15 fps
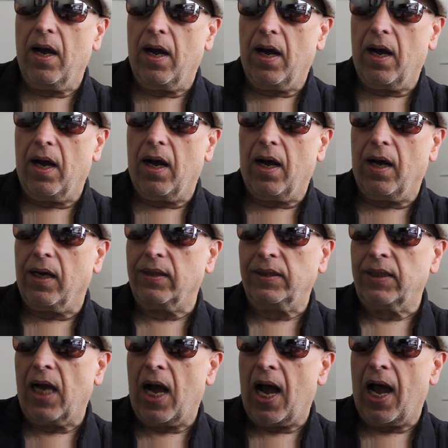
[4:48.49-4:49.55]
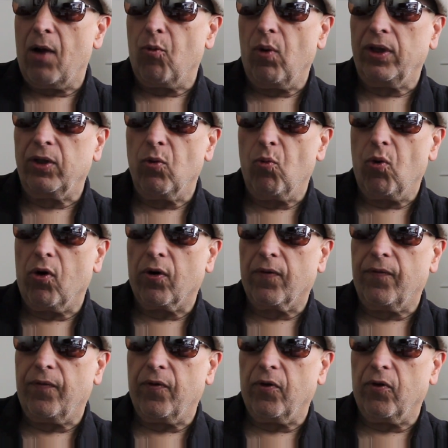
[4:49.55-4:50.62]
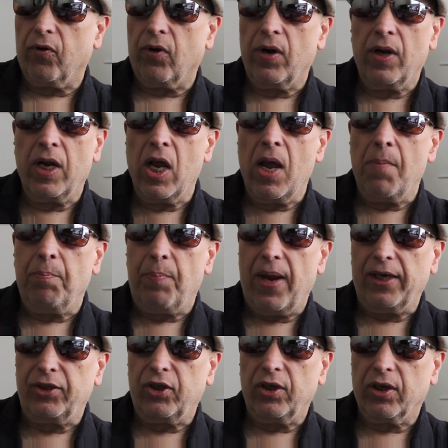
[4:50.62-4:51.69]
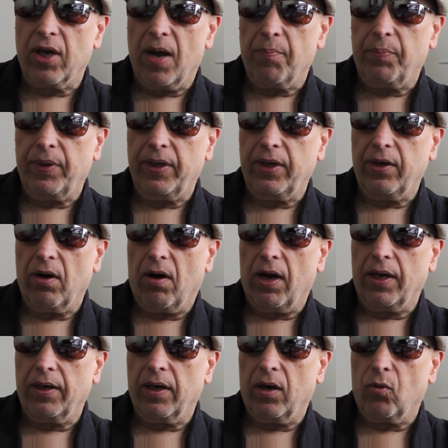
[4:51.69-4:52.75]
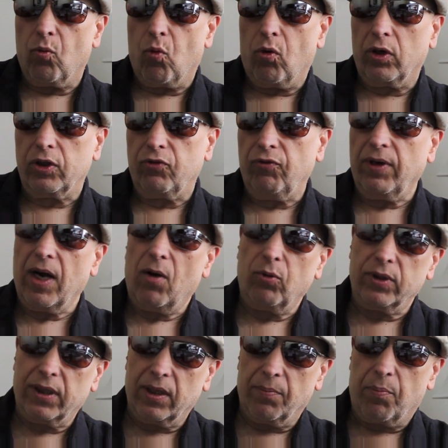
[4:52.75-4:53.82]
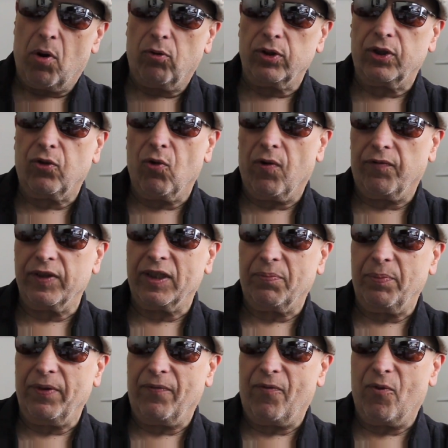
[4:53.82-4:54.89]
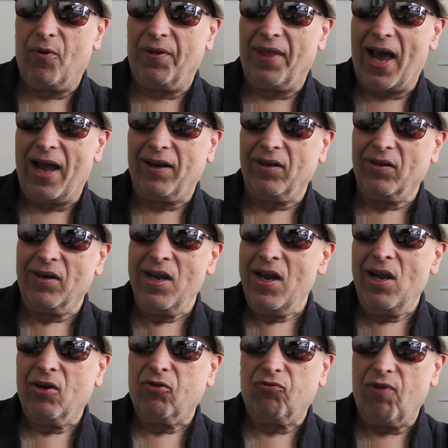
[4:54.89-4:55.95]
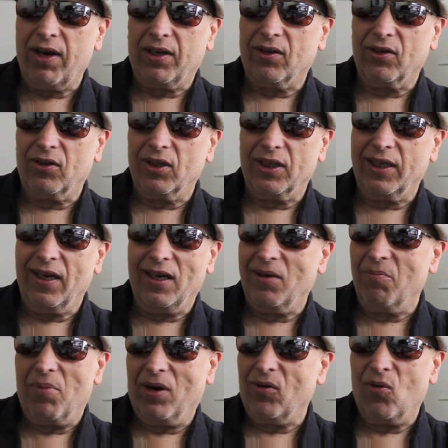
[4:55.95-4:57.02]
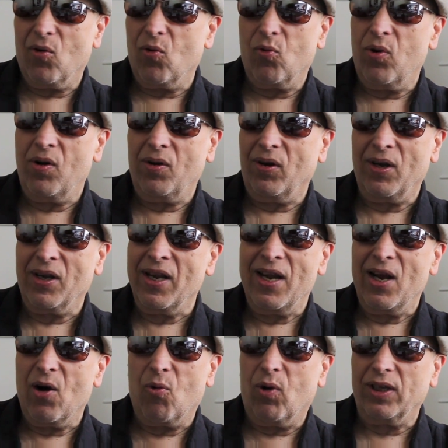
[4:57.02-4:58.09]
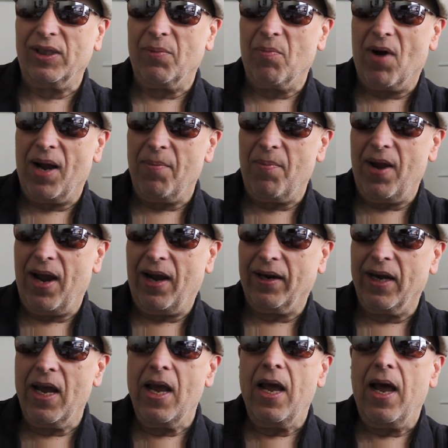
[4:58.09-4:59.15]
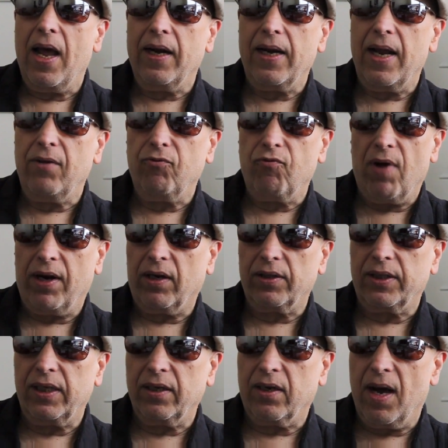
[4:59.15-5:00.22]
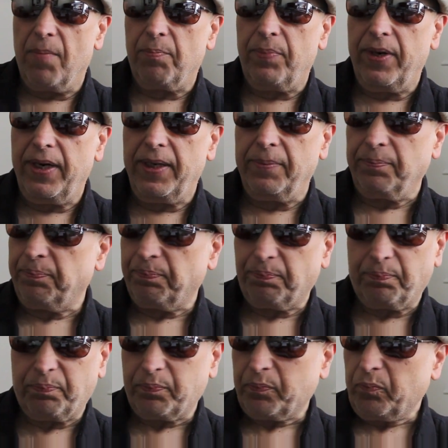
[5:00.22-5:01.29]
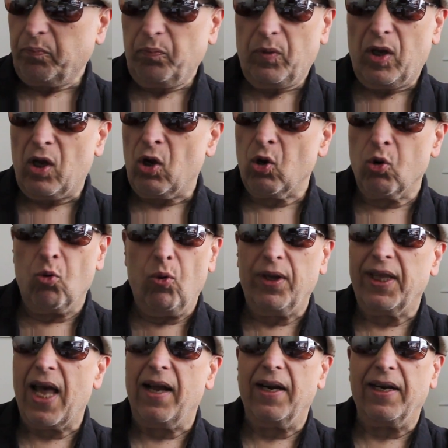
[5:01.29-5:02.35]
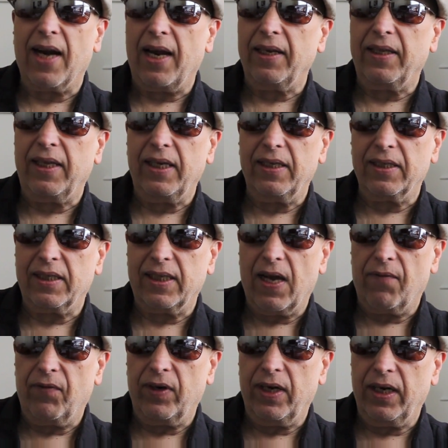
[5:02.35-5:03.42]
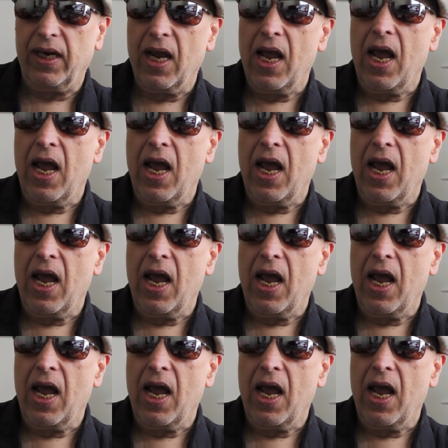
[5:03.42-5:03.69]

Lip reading: I went to work for Bates & Company on Wall Street. I was in the post office before that. Great little gig, but it wasn't my bag. And then Reynolds & Company, quit that in 1970.